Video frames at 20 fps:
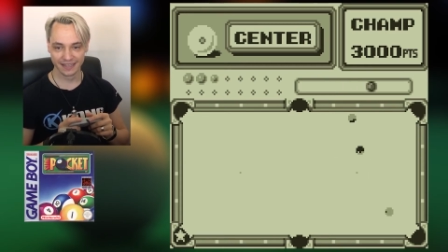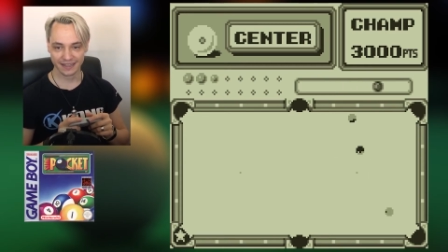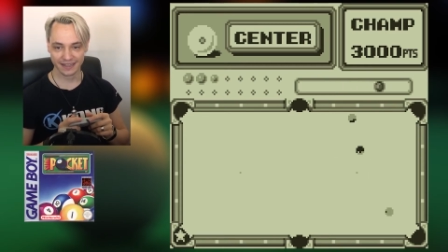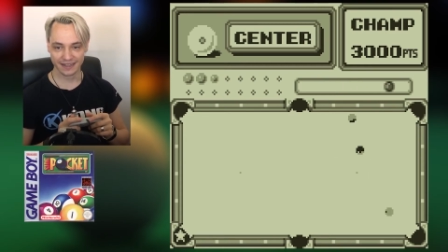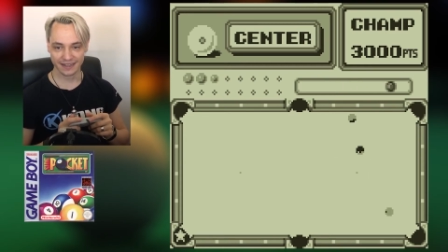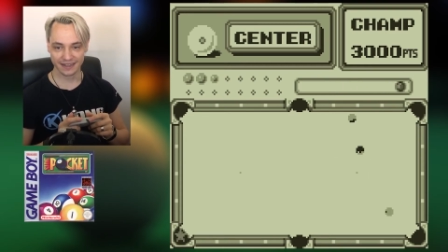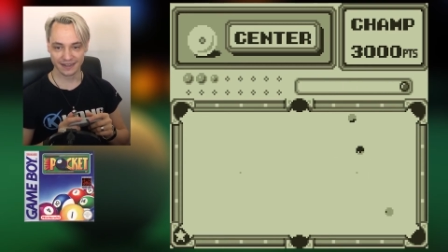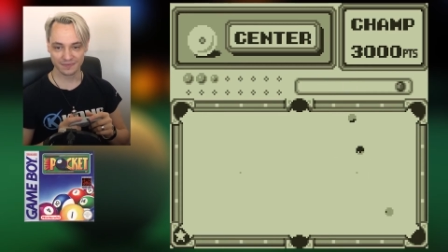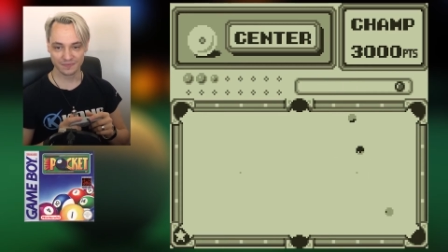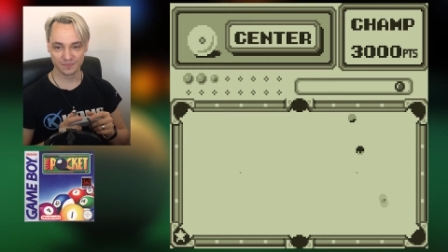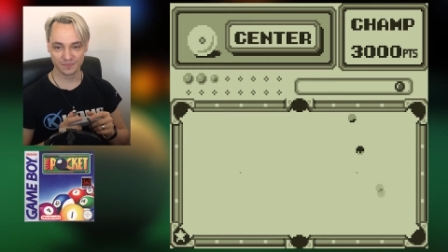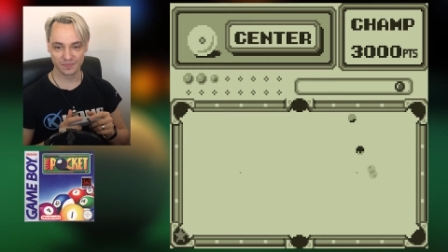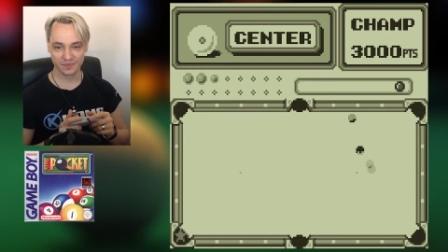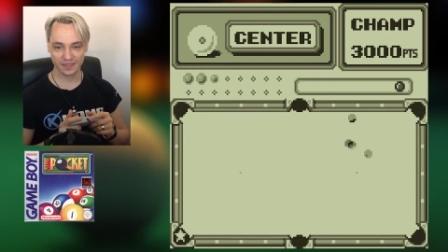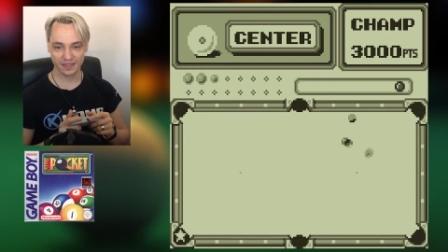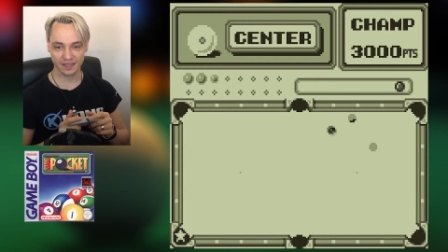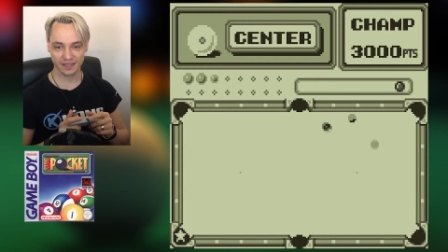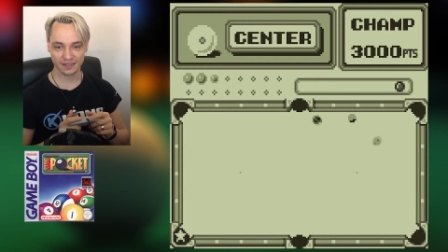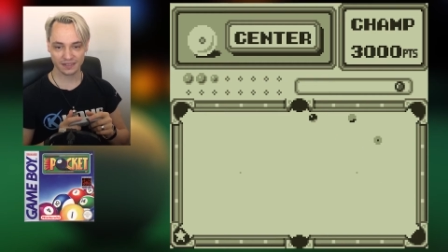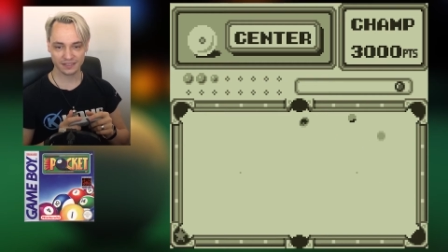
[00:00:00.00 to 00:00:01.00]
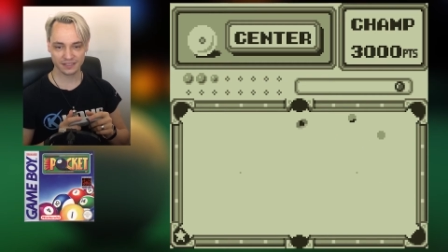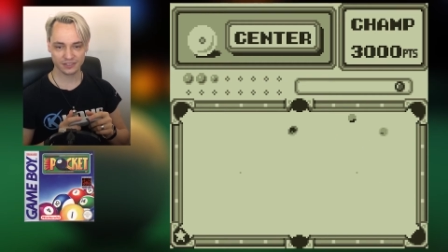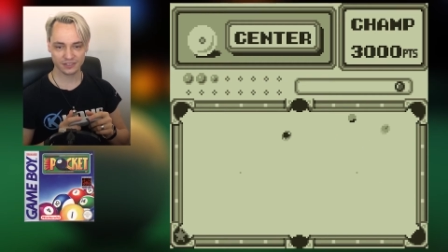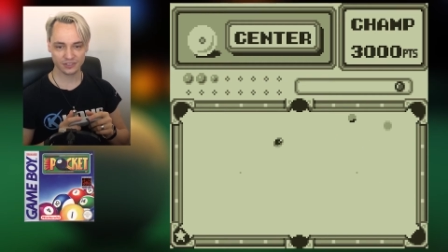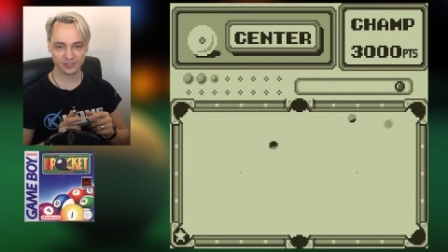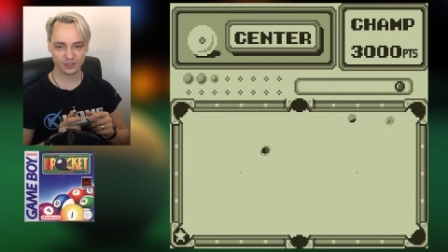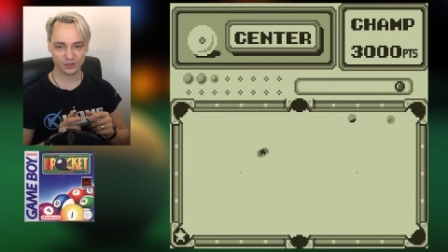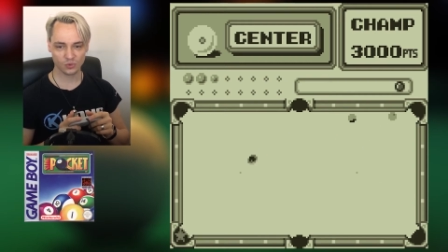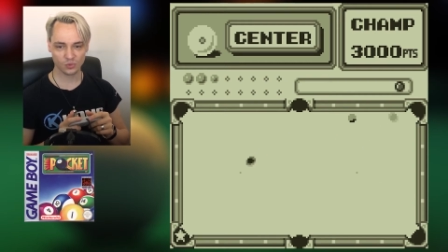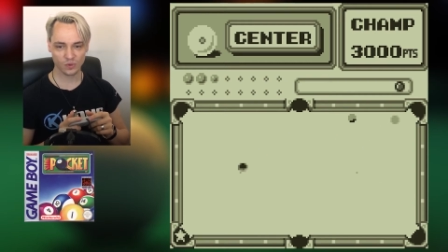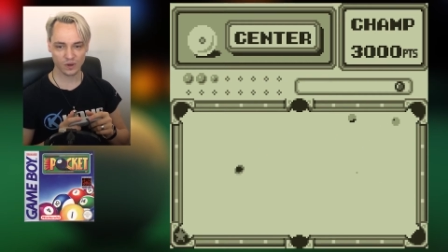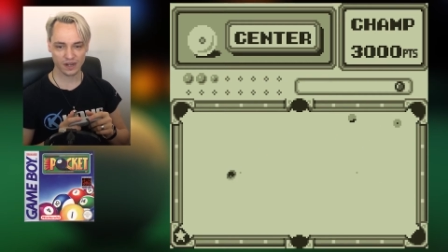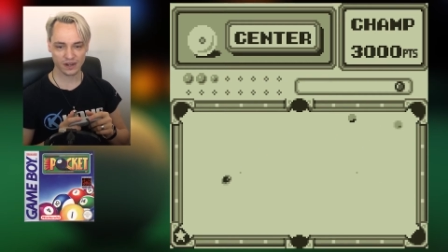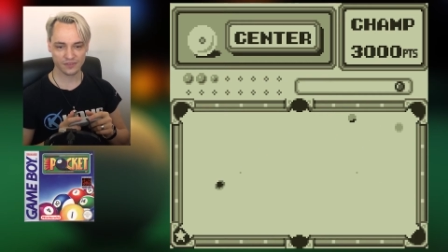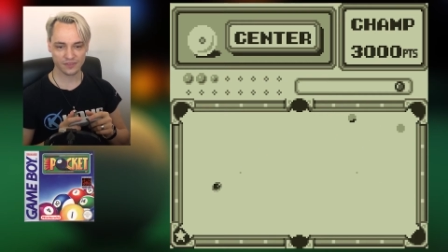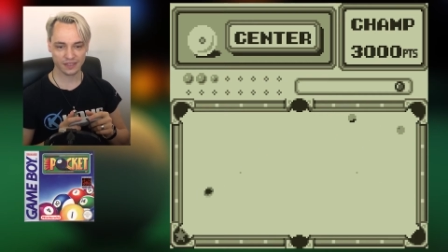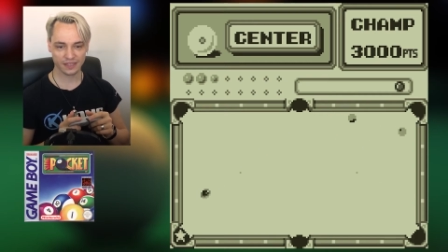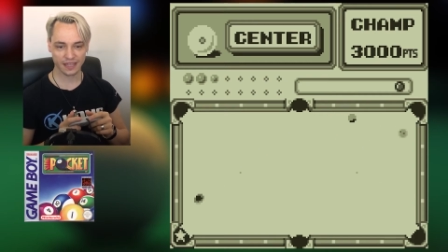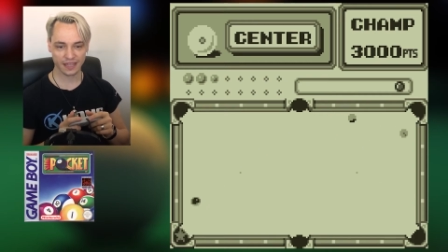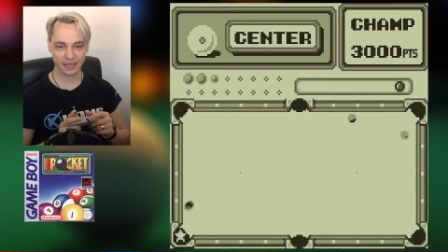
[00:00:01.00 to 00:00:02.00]
Did you know where
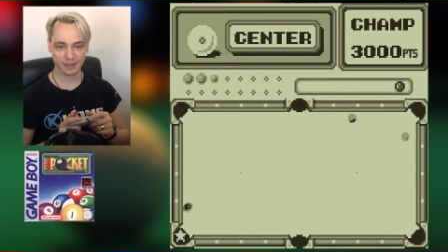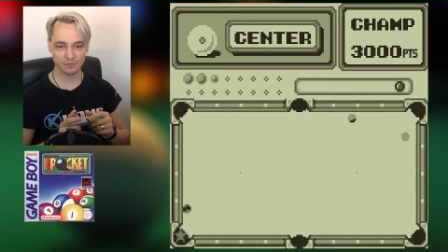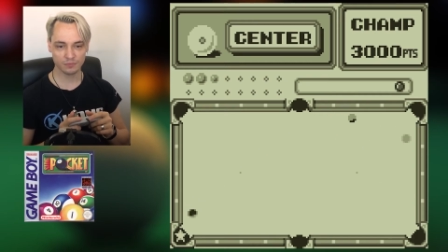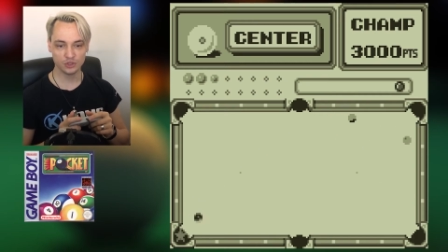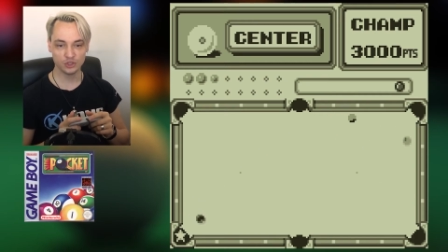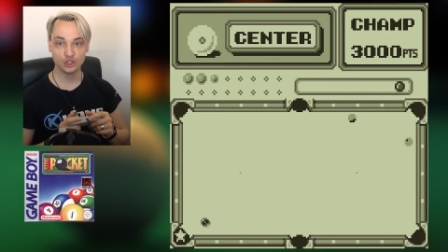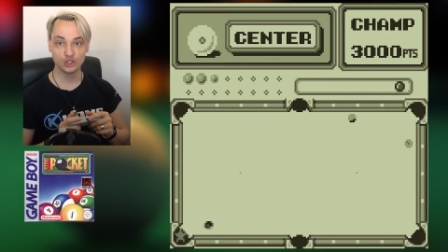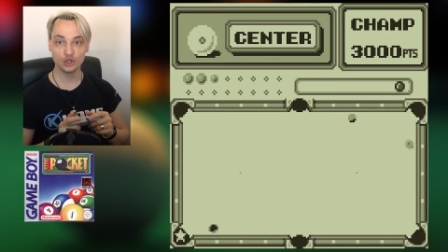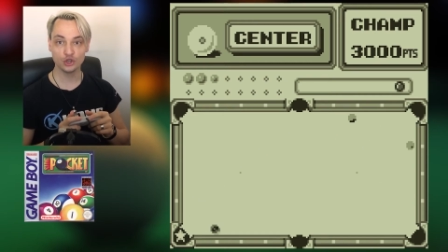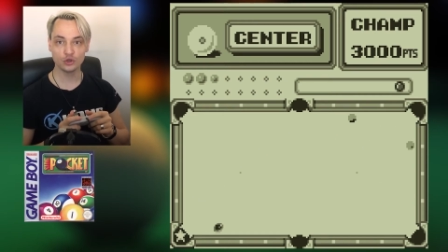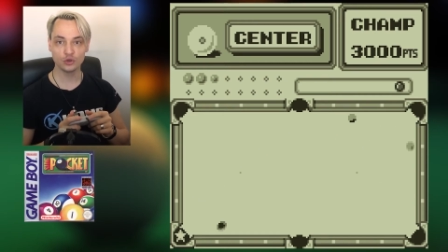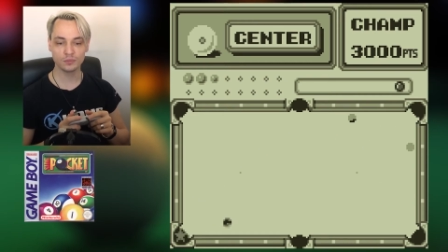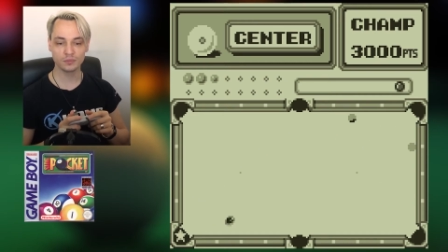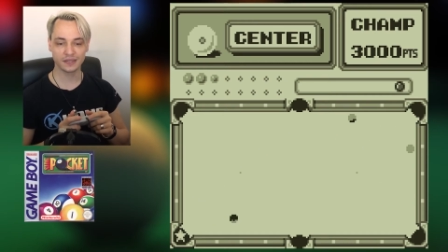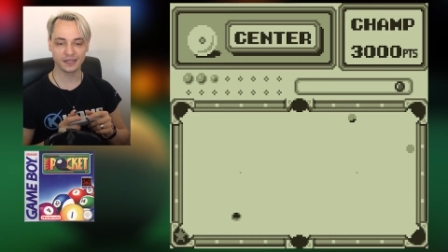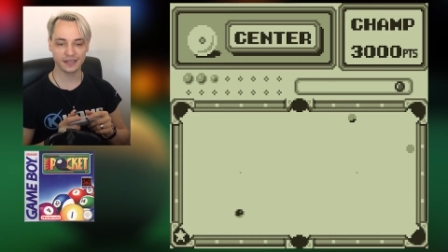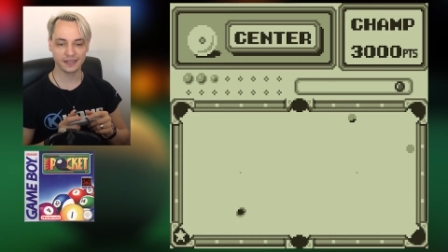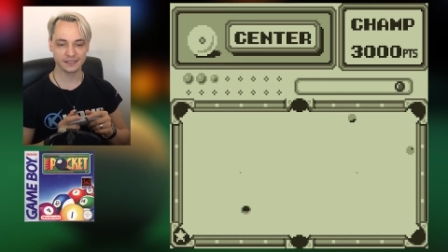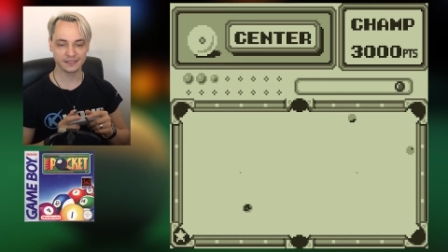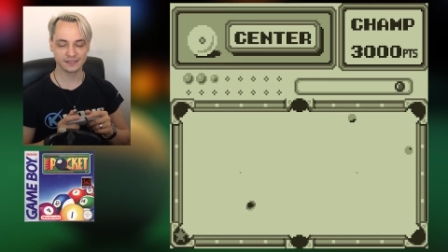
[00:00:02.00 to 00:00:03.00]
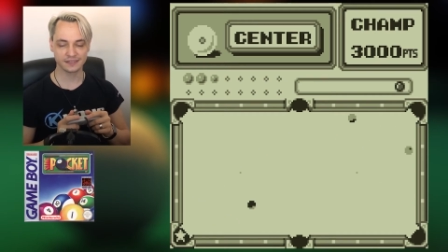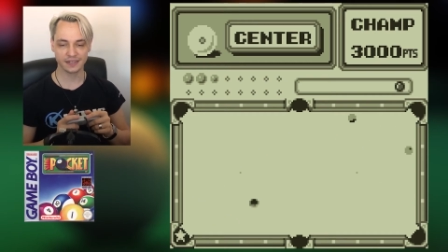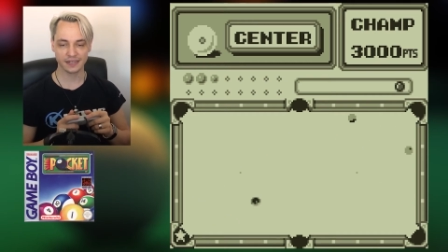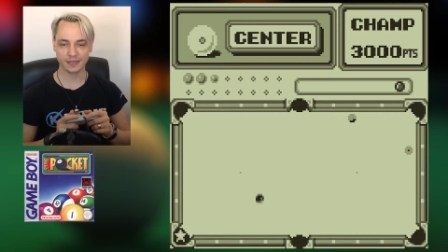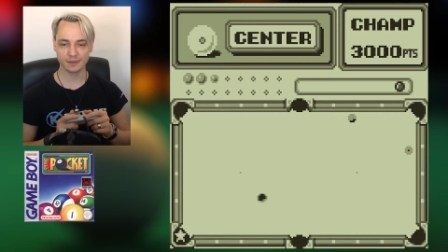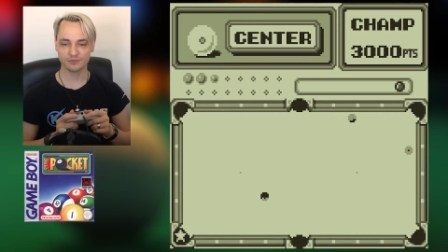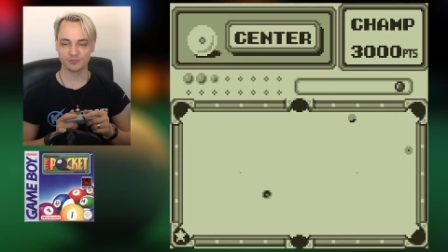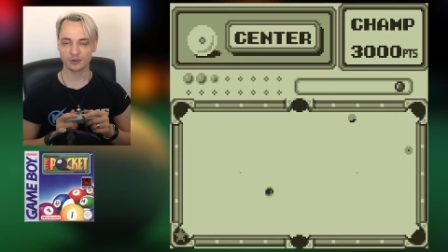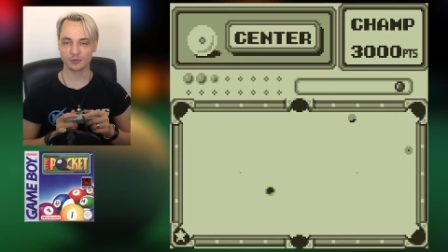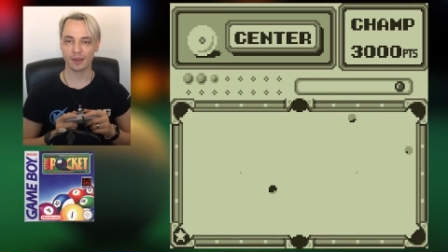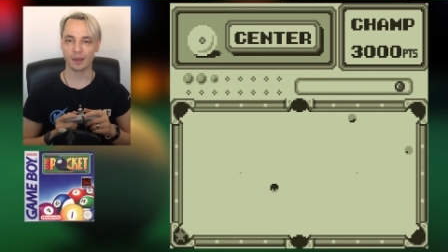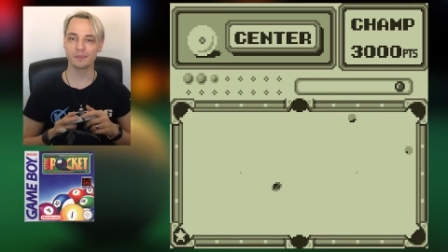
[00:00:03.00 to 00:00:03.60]
the game Doom got its name from?